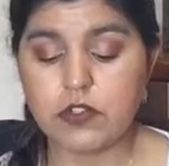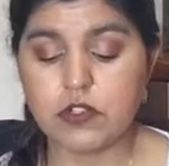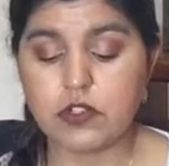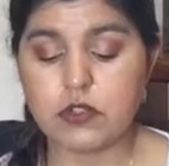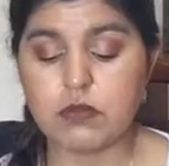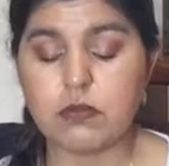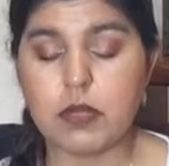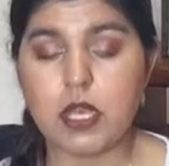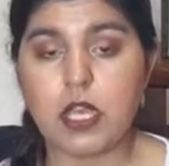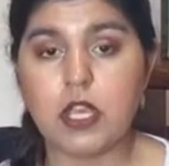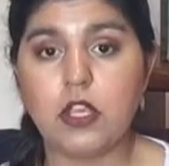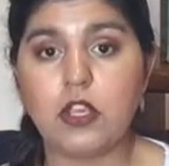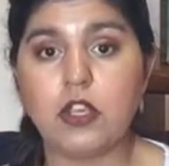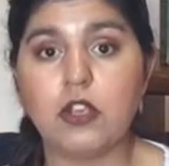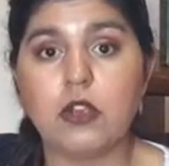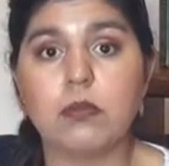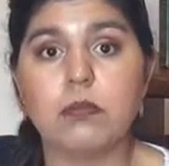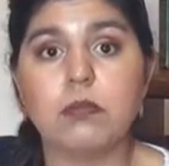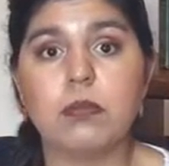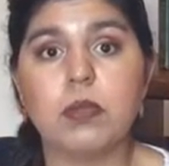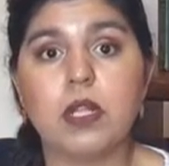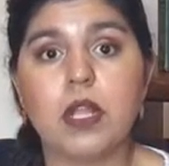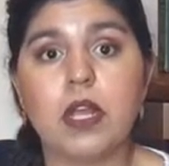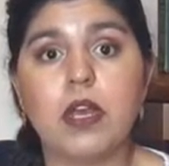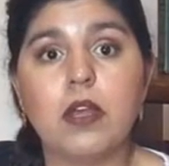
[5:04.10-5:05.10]
to make your
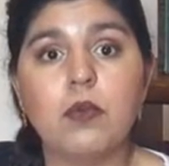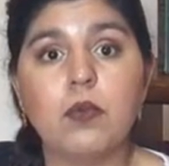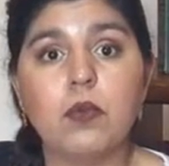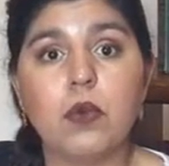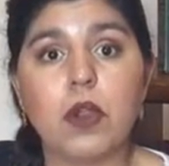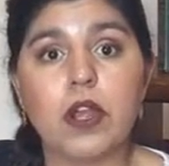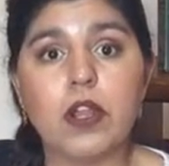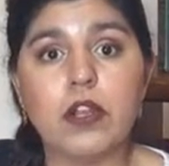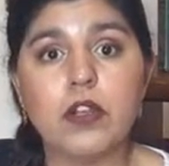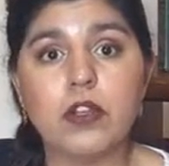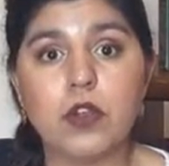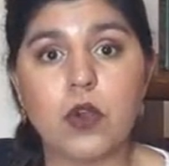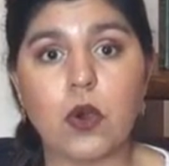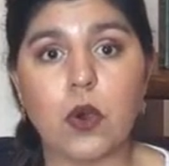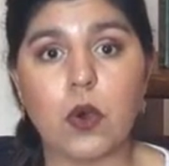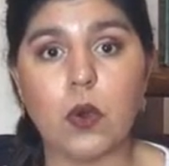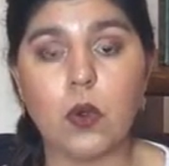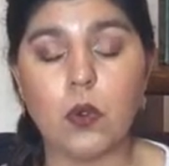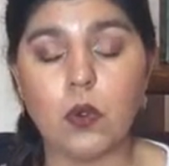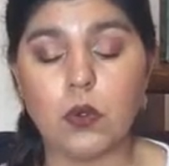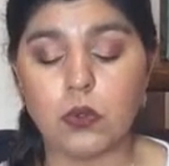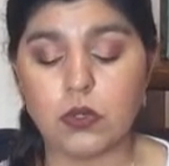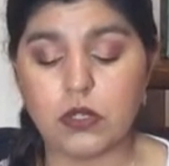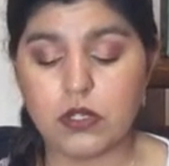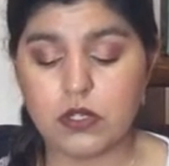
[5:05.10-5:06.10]
blood run
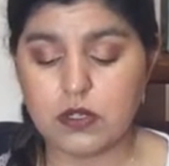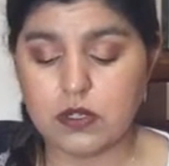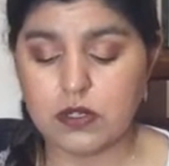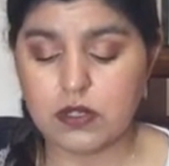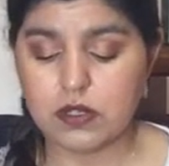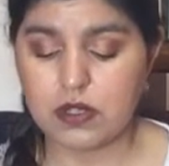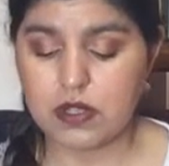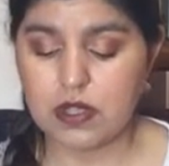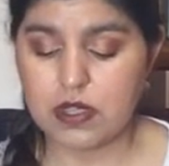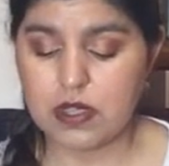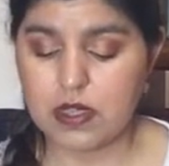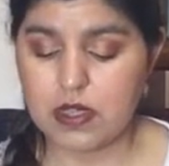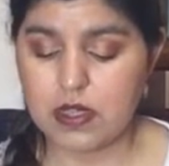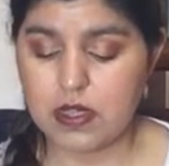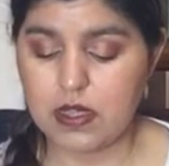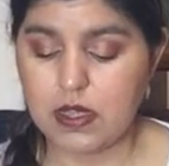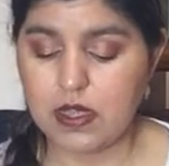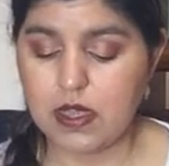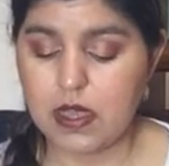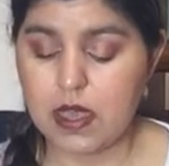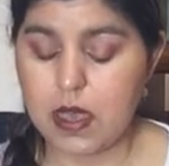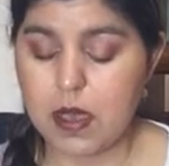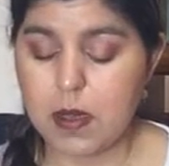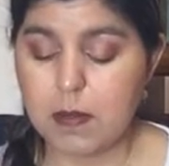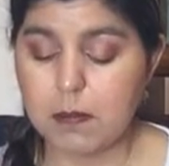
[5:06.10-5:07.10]
cold.
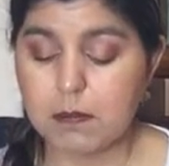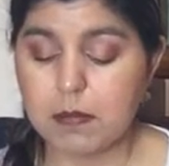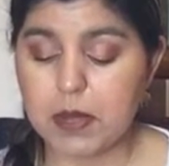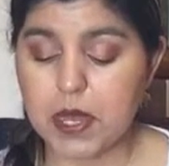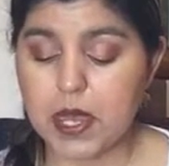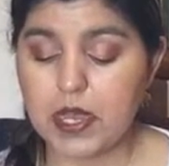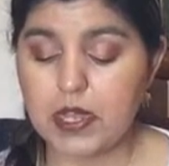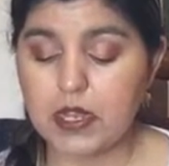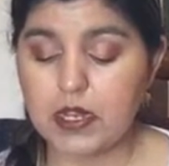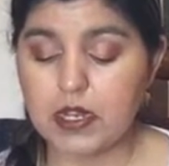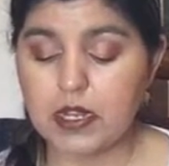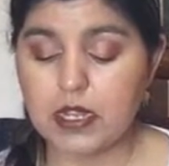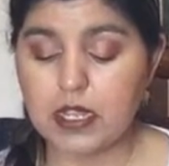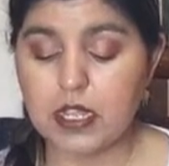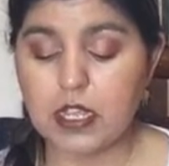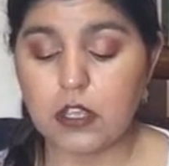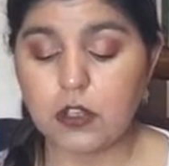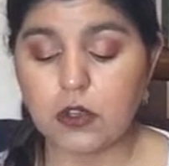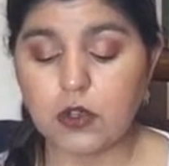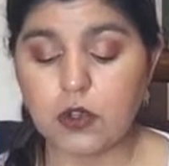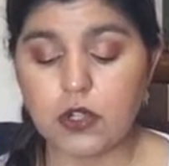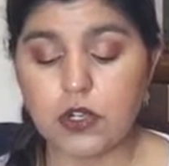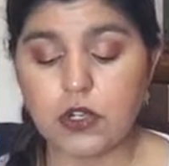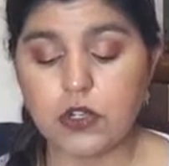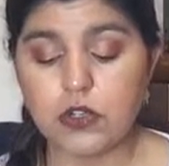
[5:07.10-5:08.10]
But he
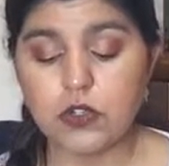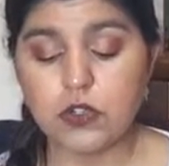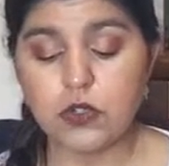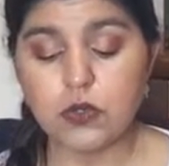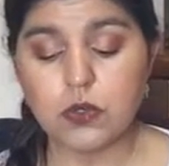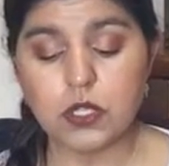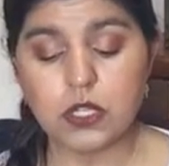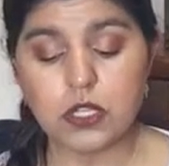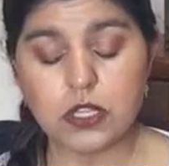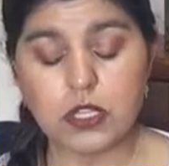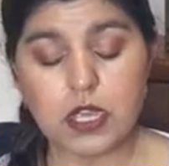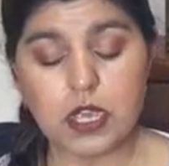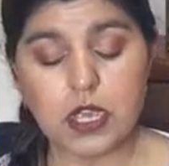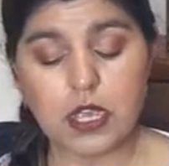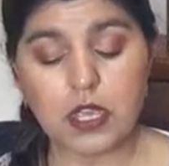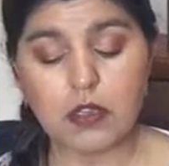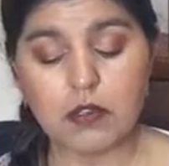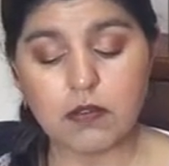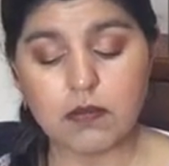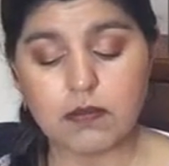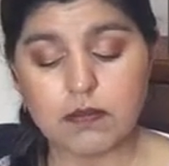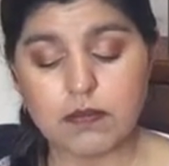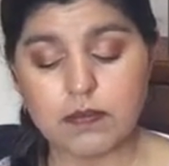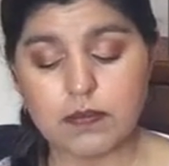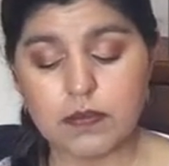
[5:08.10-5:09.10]
couldn't do a
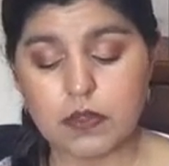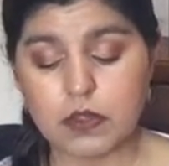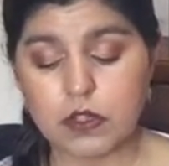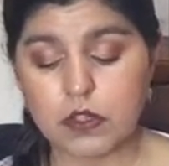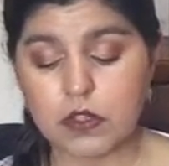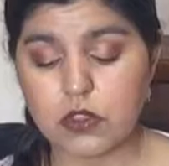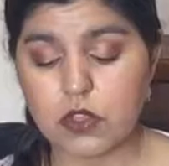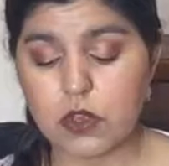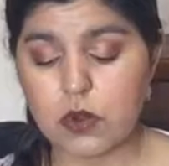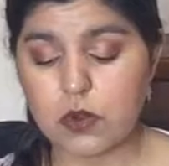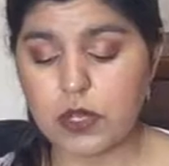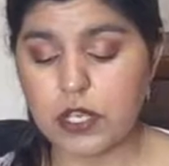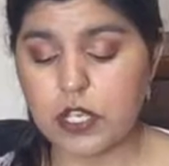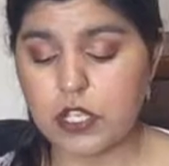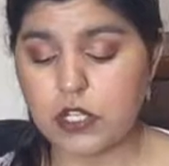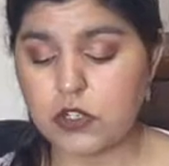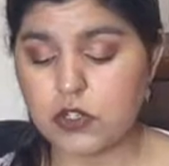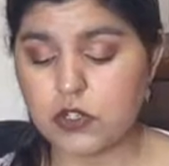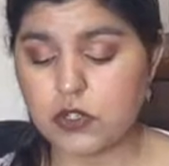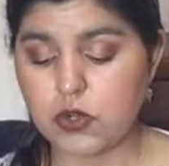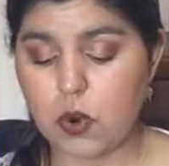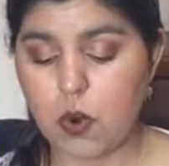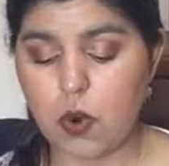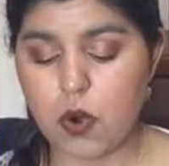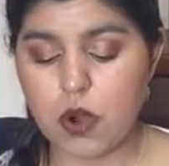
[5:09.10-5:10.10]
thing, though he
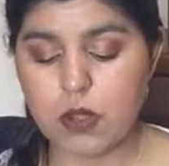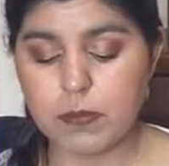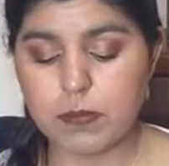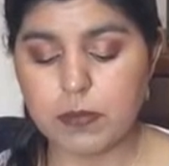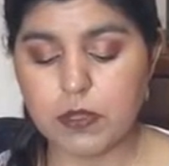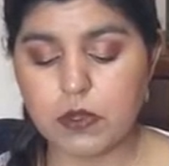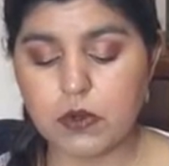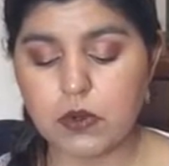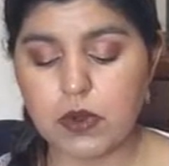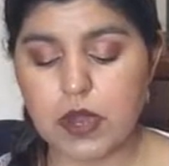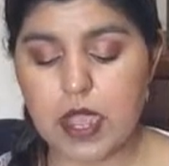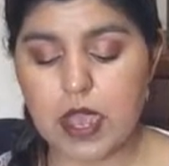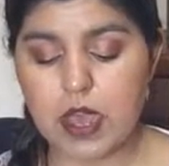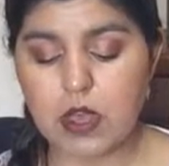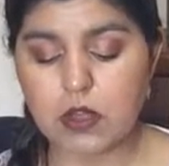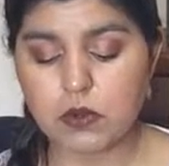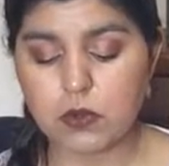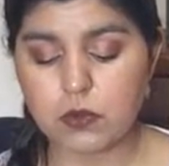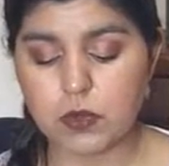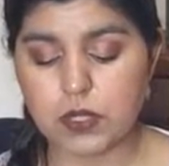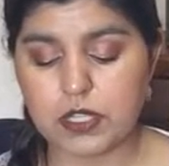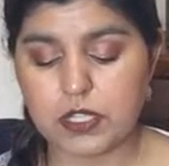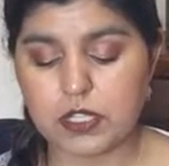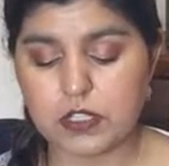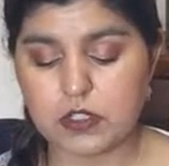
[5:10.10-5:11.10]
tore up the
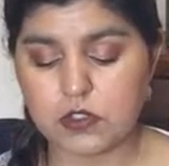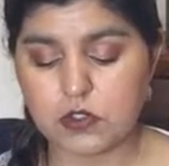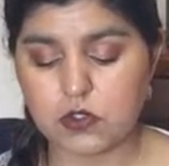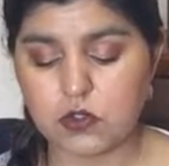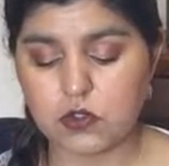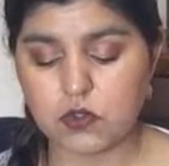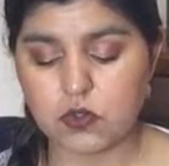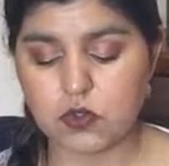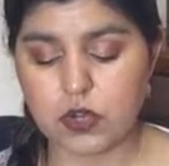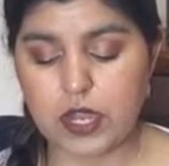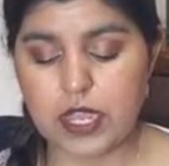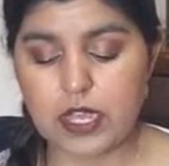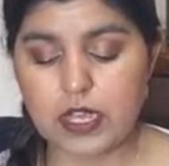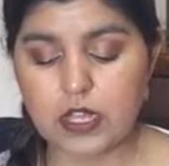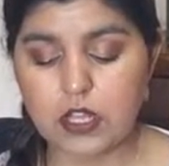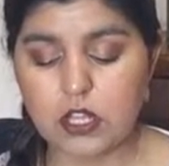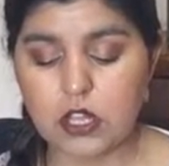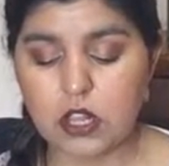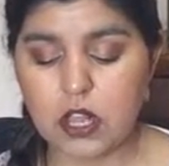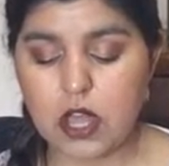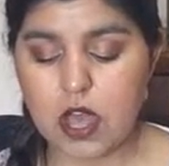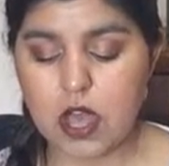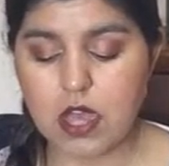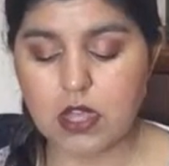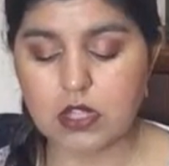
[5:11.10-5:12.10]
ground with his great
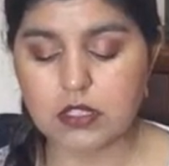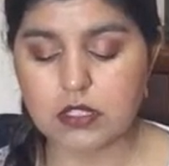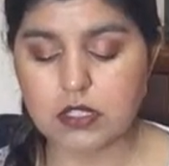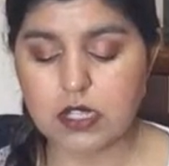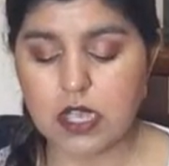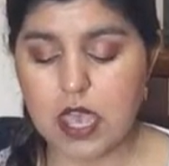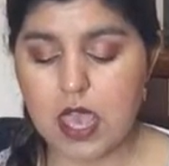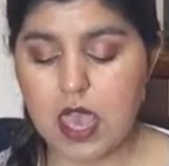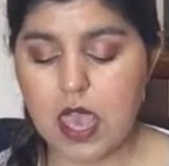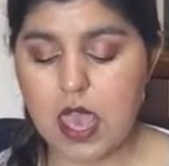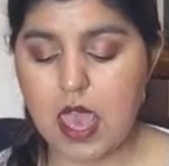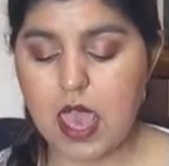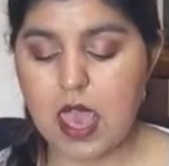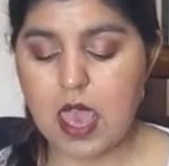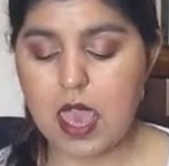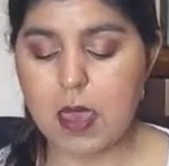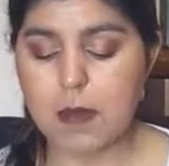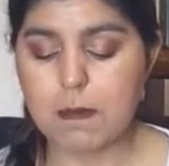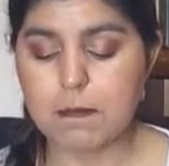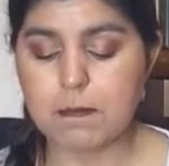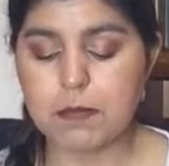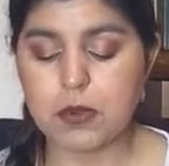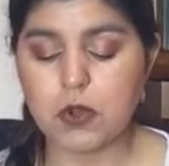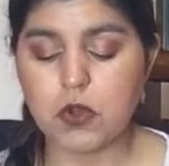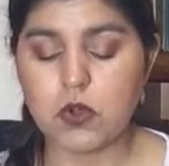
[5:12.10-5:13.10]
claws
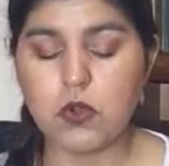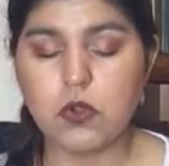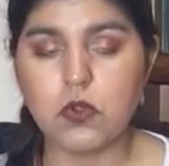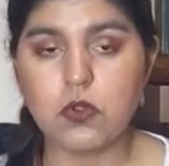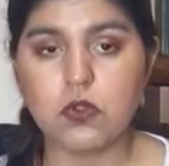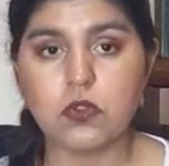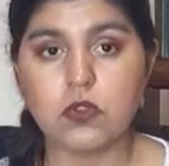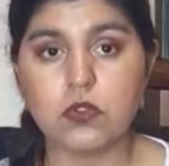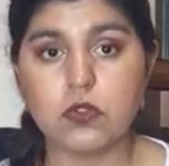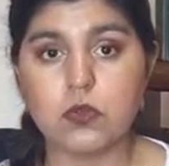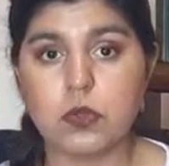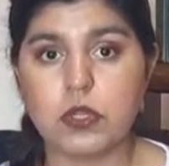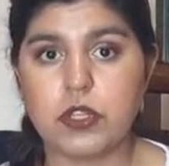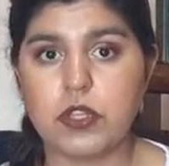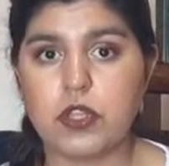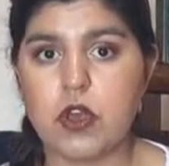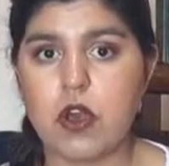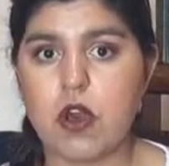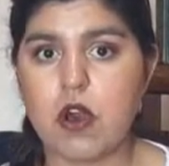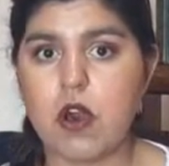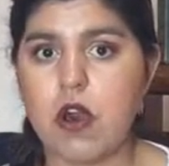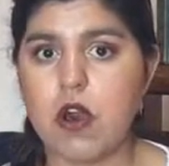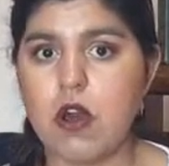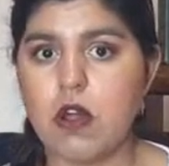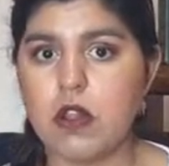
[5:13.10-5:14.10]
and pulled with
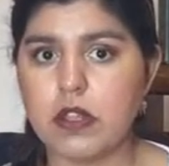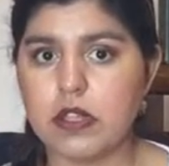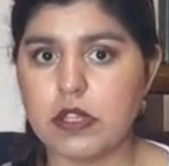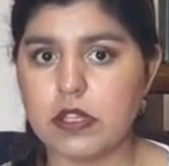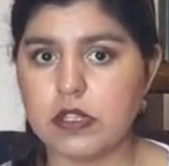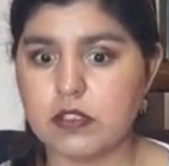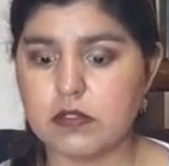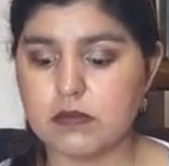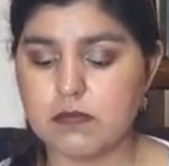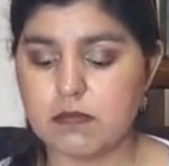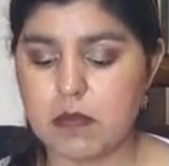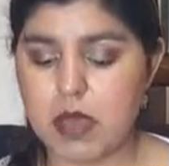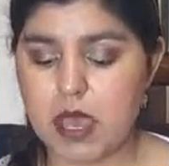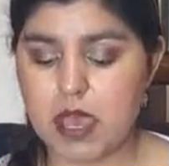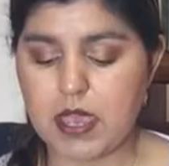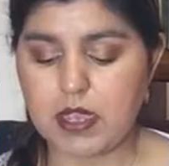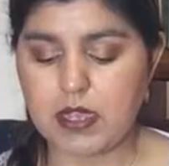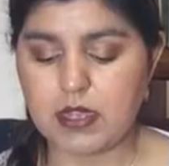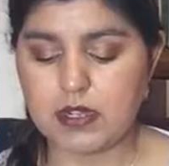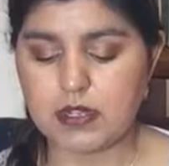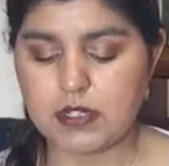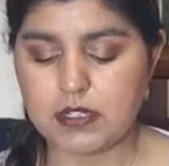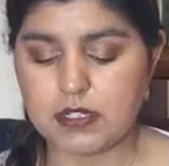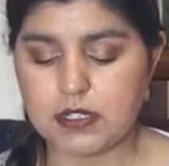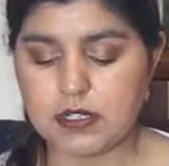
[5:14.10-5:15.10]
all his
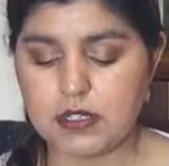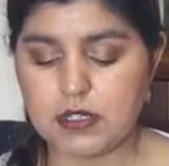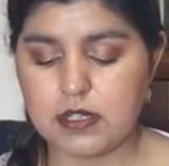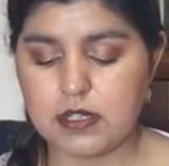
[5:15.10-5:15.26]
might.